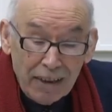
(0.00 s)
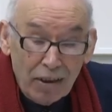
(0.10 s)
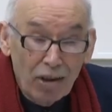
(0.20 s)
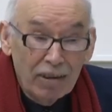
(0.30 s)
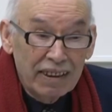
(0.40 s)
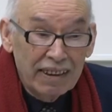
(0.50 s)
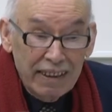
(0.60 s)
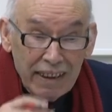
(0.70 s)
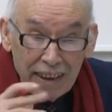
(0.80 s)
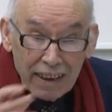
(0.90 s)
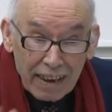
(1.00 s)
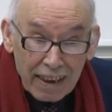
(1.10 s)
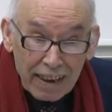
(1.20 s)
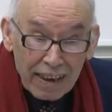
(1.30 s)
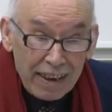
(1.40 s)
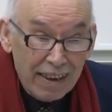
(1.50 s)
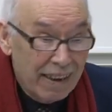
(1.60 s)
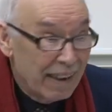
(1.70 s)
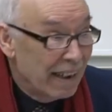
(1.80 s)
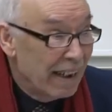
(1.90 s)
And all these deals
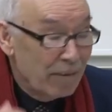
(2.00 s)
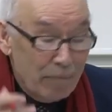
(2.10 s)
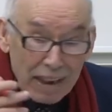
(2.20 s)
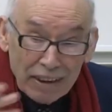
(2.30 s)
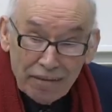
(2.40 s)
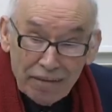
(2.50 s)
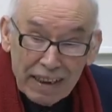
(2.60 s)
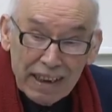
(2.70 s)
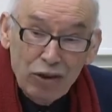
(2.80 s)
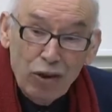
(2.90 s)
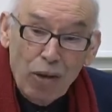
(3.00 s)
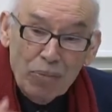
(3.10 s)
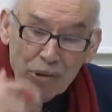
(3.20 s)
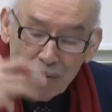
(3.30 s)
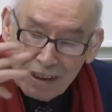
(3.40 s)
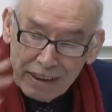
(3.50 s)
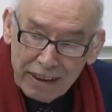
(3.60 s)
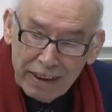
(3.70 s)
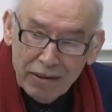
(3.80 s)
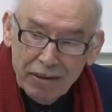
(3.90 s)
are made very, you know,
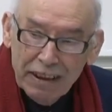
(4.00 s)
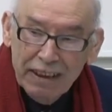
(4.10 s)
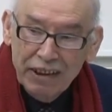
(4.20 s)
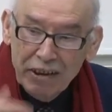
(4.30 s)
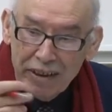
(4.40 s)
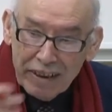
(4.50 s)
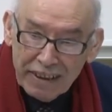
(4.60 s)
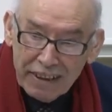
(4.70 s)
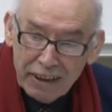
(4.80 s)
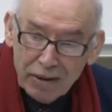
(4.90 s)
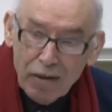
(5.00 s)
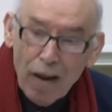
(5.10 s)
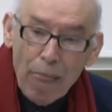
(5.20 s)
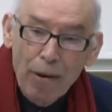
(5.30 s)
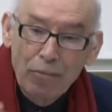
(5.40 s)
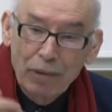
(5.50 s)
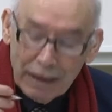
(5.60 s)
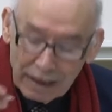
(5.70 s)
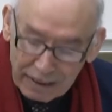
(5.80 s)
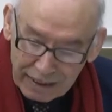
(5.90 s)
obscurity, you know, in secrecy, you know,
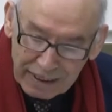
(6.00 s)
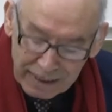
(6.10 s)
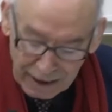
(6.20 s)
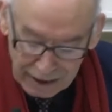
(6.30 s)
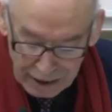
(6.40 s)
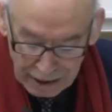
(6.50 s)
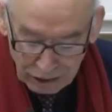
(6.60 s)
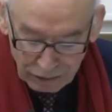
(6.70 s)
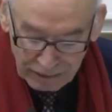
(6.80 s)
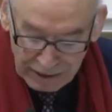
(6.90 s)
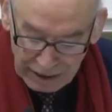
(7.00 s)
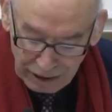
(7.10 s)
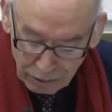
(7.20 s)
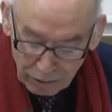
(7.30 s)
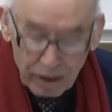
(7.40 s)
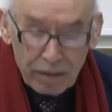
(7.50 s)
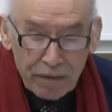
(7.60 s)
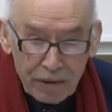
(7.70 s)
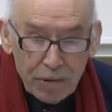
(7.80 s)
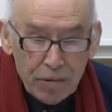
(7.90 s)
and this kind of deal, you know,
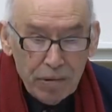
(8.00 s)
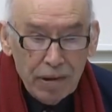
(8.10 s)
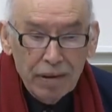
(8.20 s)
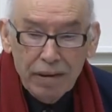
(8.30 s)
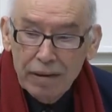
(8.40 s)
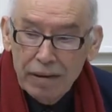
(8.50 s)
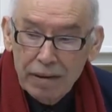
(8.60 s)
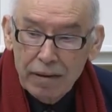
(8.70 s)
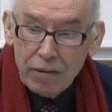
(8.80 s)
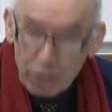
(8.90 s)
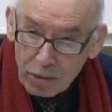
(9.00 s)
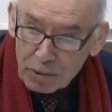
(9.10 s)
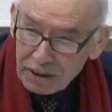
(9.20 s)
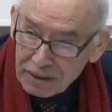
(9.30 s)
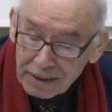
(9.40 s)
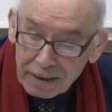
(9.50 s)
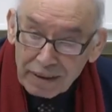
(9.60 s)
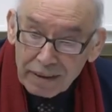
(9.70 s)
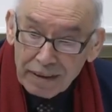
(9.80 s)
fuel corruptions.